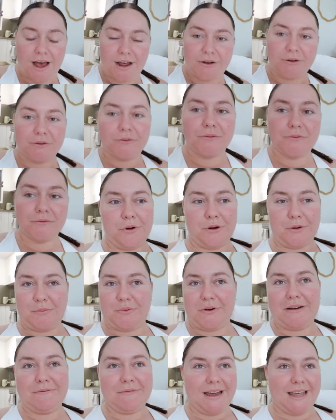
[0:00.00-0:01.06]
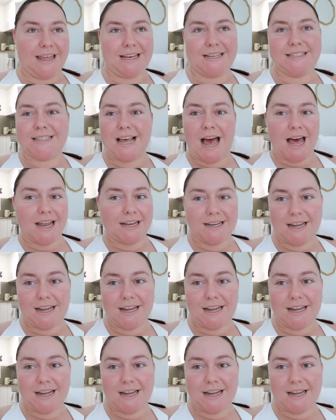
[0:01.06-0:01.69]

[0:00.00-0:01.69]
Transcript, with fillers: I don't want to bring my like sad